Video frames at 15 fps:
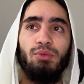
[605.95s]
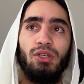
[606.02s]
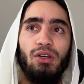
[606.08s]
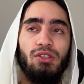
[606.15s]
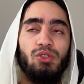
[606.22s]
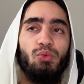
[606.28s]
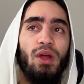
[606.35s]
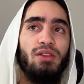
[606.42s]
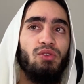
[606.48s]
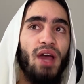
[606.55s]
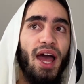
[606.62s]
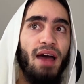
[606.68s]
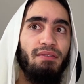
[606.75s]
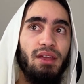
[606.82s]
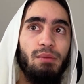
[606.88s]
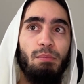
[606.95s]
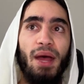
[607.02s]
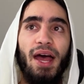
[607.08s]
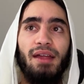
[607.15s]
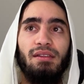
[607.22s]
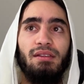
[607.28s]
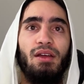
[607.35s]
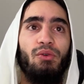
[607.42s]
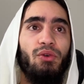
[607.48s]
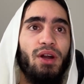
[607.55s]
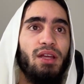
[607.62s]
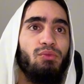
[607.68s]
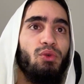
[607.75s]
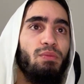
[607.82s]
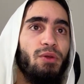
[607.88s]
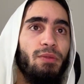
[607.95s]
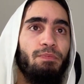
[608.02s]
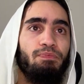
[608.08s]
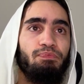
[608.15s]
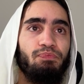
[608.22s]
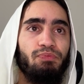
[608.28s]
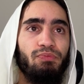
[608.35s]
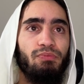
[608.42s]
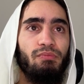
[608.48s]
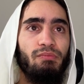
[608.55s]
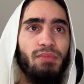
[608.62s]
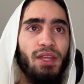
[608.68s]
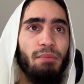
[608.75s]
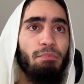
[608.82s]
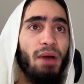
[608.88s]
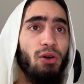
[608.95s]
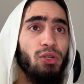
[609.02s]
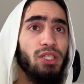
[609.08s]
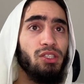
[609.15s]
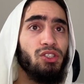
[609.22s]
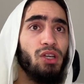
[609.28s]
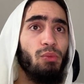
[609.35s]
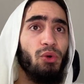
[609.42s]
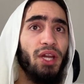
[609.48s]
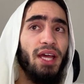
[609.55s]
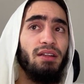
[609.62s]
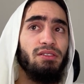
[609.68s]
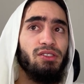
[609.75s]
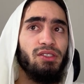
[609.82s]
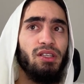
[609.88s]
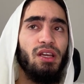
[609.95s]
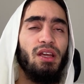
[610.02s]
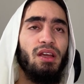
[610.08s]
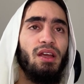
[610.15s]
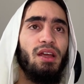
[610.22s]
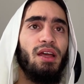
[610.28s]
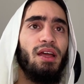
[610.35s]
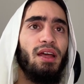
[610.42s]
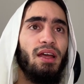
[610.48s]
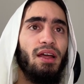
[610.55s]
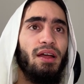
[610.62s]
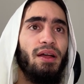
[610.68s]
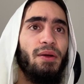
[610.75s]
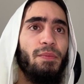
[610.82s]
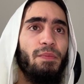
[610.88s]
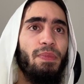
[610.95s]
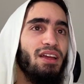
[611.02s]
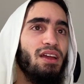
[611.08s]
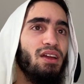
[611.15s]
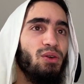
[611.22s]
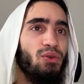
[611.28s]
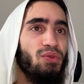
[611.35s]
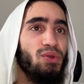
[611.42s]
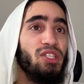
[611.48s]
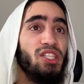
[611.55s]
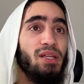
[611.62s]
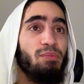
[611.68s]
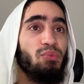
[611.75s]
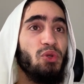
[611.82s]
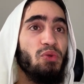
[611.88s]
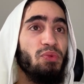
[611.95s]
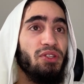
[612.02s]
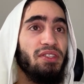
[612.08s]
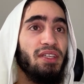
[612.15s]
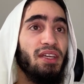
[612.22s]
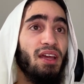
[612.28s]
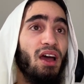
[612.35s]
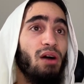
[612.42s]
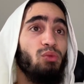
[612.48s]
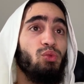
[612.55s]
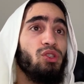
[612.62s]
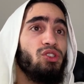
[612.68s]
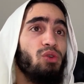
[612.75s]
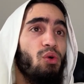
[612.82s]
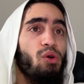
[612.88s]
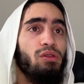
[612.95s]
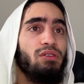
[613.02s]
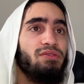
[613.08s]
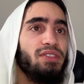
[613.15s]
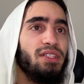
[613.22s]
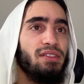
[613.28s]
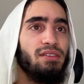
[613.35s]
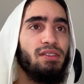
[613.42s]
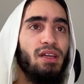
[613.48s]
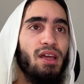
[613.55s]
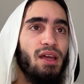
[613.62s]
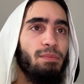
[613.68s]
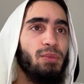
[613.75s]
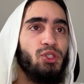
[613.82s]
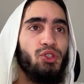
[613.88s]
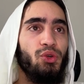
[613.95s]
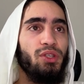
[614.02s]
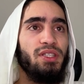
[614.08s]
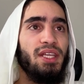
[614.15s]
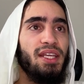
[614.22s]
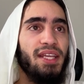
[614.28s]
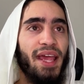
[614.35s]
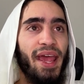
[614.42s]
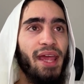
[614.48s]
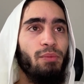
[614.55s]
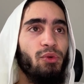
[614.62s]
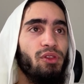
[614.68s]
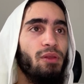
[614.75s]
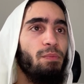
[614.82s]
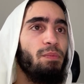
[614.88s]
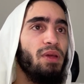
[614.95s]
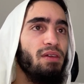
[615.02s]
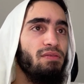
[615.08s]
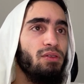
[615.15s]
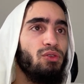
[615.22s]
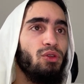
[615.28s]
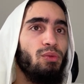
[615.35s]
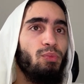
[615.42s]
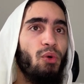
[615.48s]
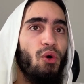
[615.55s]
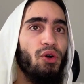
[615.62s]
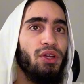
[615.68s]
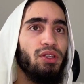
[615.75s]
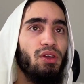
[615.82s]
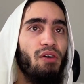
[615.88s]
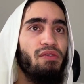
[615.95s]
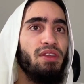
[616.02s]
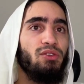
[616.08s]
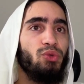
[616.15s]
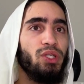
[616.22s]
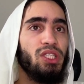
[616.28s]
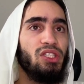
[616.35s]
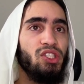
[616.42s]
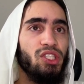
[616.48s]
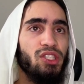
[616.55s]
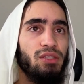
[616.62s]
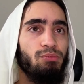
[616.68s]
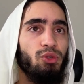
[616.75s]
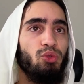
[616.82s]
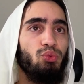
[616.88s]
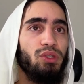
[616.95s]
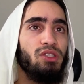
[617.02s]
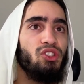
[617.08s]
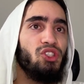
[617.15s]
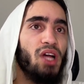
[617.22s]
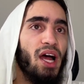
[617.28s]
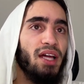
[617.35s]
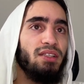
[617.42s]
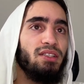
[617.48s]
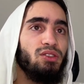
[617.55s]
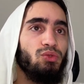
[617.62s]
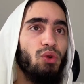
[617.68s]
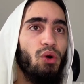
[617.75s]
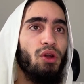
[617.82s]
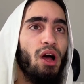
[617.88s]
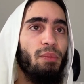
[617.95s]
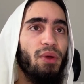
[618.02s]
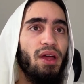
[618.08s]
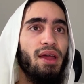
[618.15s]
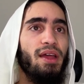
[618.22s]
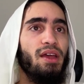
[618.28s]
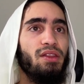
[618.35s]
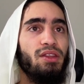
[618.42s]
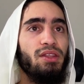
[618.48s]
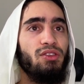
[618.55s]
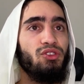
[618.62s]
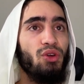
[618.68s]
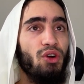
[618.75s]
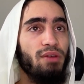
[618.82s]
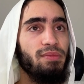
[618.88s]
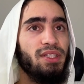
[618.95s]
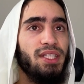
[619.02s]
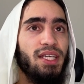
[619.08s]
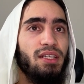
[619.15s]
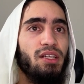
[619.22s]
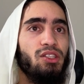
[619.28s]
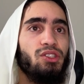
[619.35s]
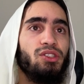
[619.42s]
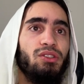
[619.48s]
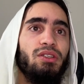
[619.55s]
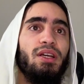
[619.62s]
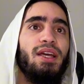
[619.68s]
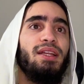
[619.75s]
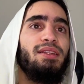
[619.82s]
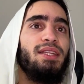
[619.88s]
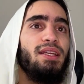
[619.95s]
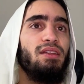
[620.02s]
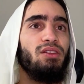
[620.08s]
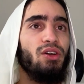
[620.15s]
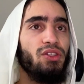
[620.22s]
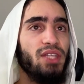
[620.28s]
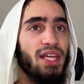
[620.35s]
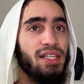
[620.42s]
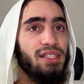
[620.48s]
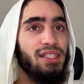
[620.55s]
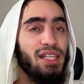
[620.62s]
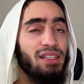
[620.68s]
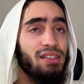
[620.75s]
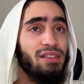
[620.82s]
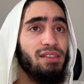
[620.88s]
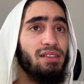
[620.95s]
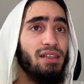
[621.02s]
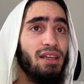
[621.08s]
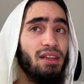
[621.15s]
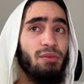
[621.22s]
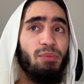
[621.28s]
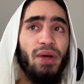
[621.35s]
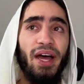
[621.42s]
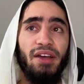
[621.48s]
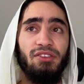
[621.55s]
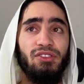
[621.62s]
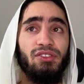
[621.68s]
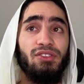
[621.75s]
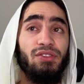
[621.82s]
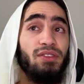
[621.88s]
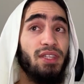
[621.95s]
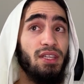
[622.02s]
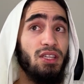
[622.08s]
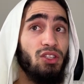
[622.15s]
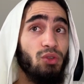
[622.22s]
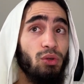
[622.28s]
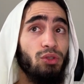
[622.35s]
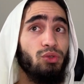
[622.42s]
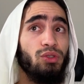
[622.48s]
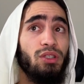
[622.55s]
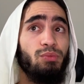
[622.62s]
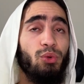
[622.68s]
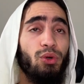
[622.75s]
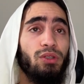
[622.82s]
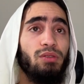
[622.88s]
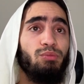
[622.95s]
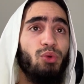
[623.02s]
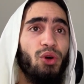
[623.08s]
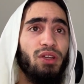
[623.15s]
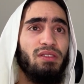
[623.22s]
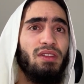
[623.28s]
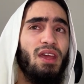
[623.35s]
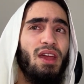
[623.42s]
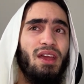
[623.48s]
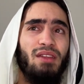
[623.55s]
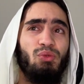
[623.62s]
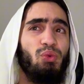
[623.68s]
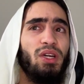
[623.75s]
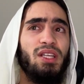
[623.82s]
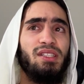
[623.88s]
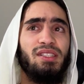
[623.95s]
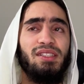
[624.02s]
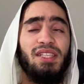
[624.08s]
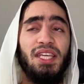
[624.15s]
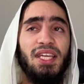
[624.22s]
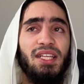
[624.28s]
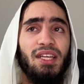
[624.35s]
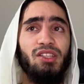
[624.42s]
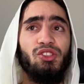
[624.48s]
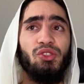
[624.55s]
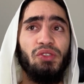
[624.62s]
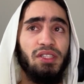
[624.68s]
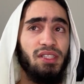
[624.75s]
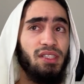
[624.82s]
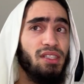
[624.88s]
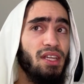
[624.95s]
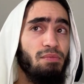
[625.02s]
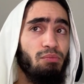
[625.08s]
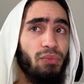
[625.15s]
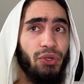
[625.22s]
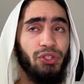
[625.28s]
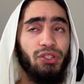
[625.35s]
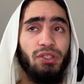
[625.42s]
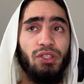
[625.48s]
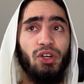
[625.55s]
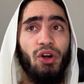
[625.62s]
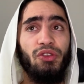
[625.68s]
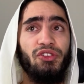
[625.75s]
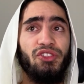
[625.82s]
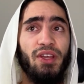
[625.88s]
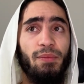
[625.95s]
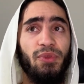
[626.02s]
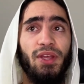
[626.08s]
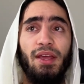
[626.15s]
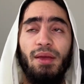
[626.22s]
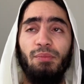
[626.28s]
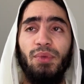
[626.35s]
Because when you have a man or a woman marrying someone else, reaching puberty was all of it. Maturity came with the pivotal point of the transition between child and grown-up. The term teenager did not exist in the past. This is also an important point. What is teenager? This is a modern concept.